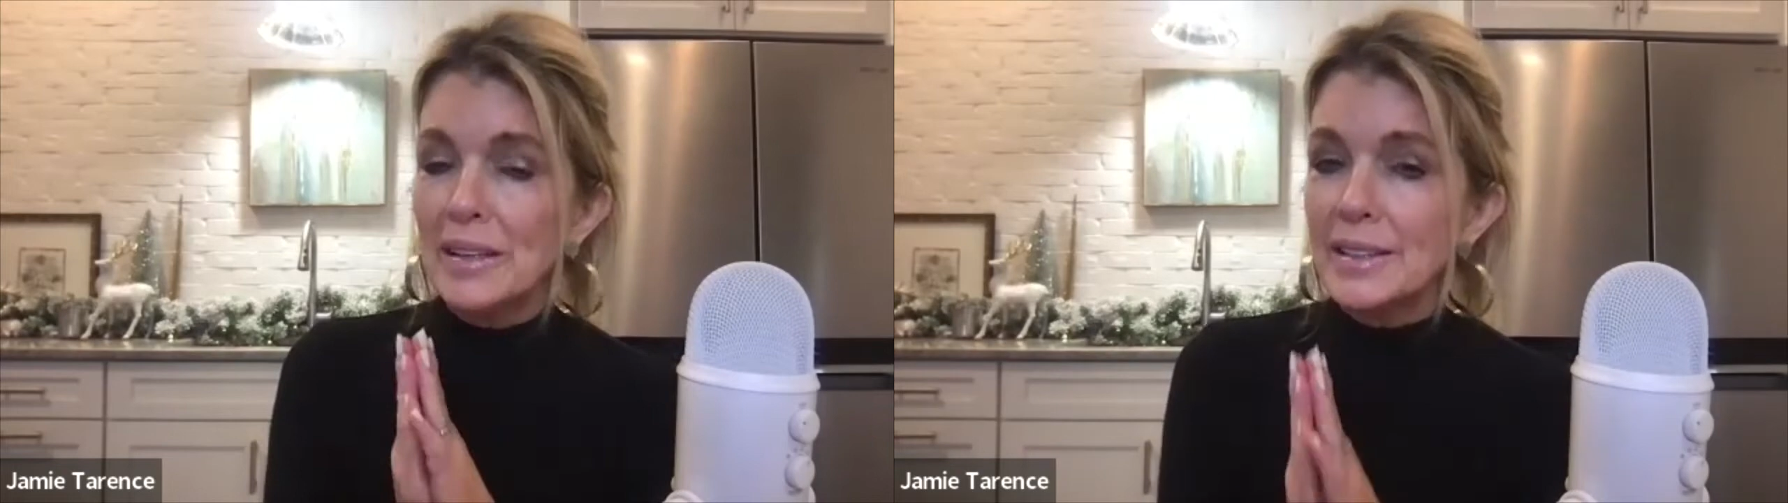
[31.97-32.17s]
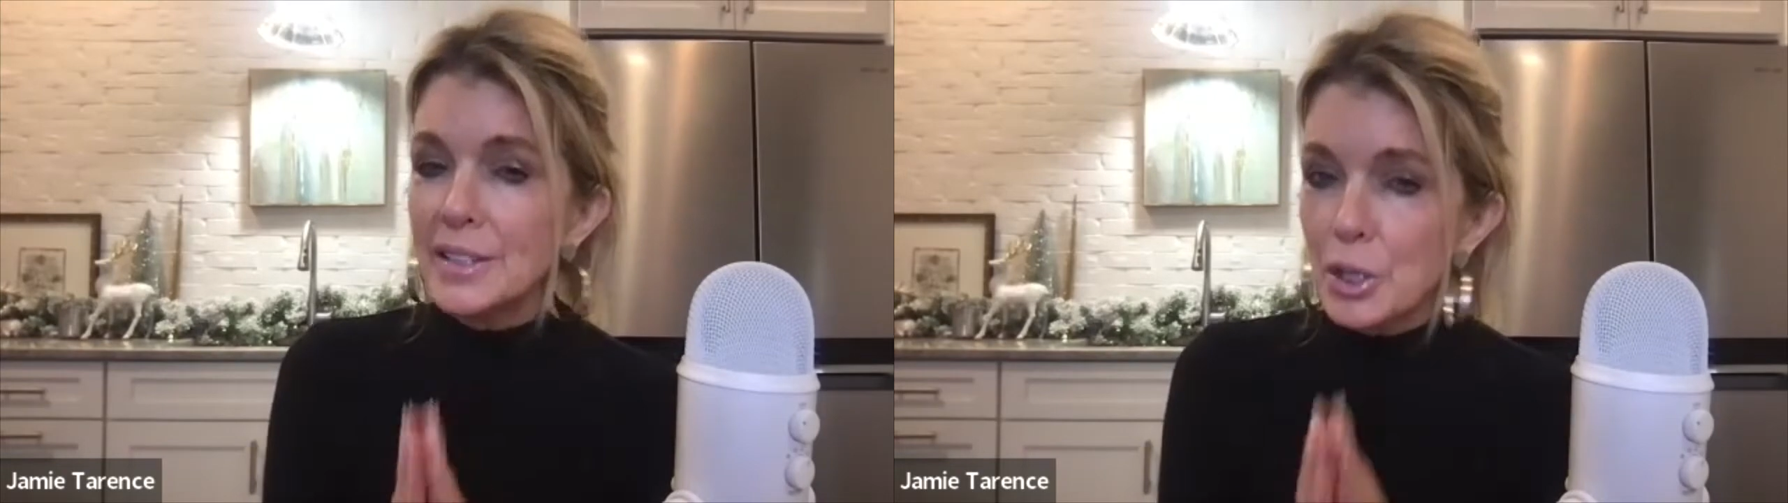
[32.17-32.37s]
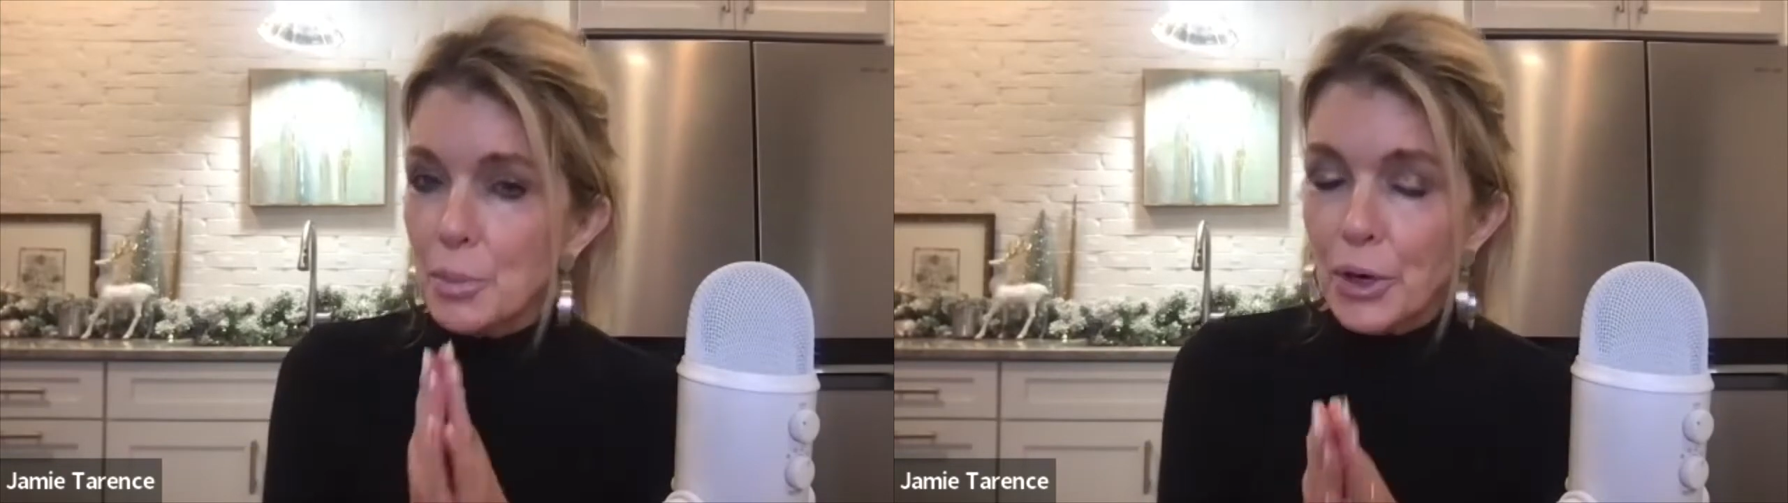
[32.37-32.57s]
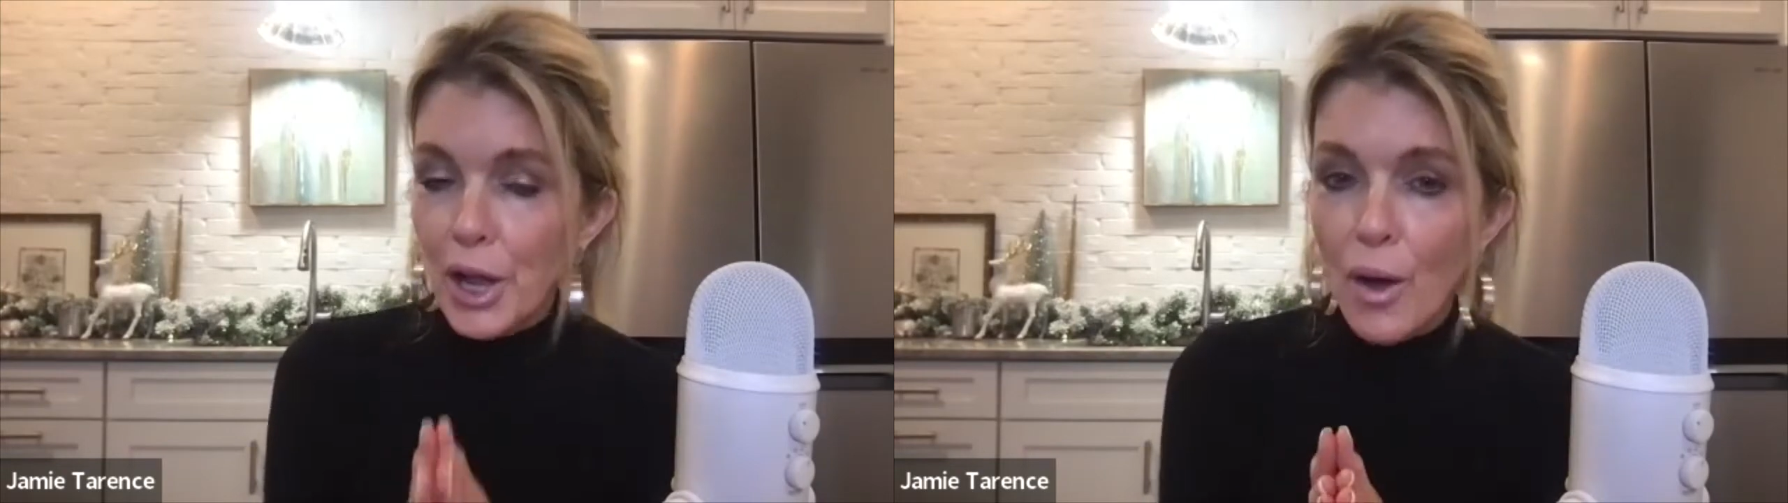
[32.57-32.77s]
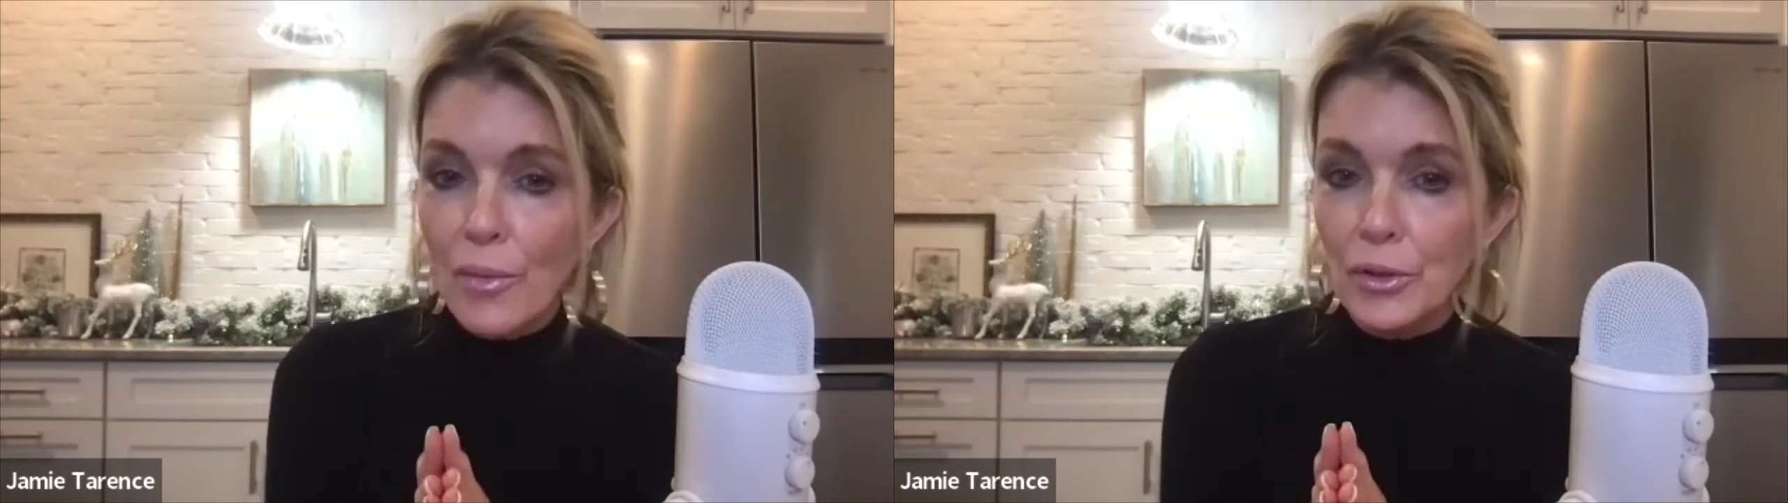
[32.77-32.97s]
super
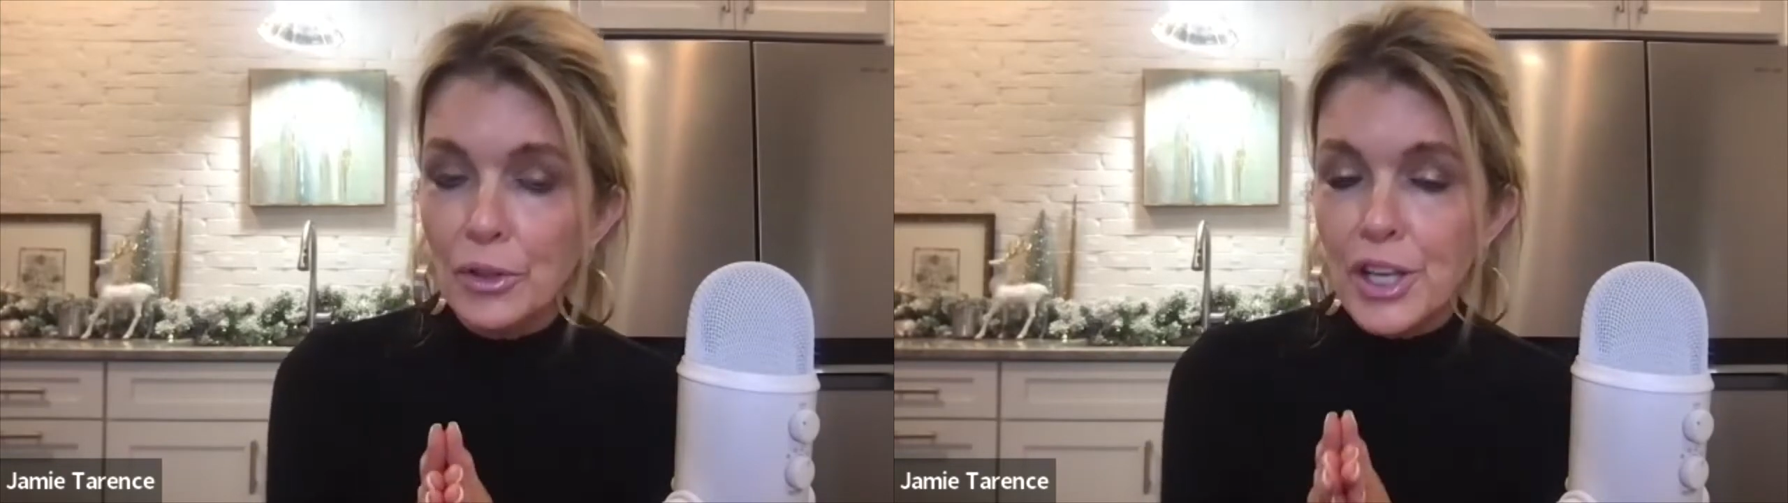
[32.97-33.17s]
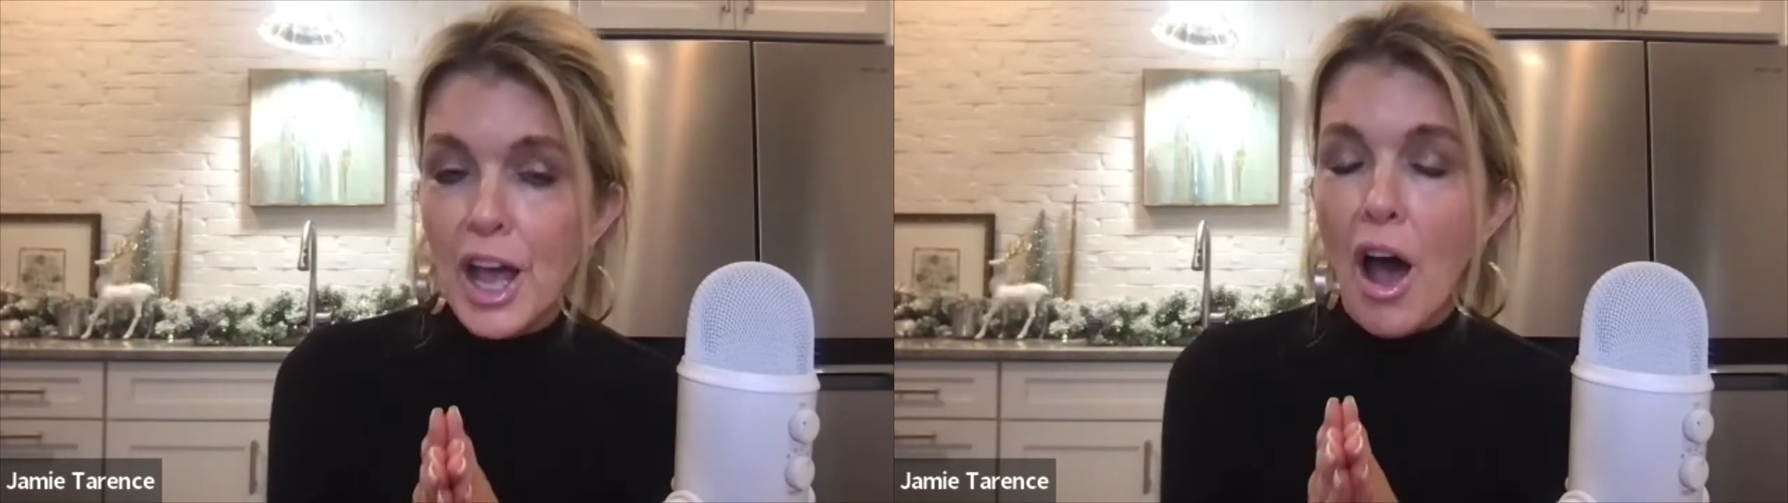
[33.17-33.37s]
helpful to